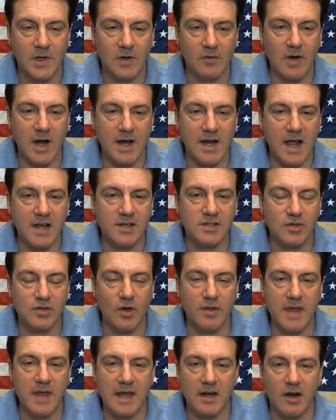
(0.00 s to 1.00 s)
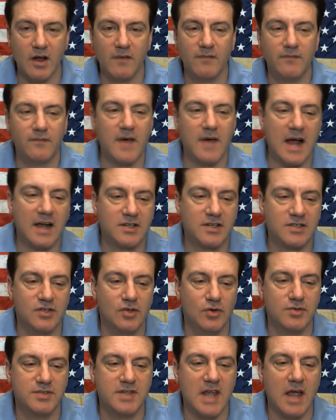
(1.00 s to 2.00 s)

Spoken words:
Right, I saw that on Fox News.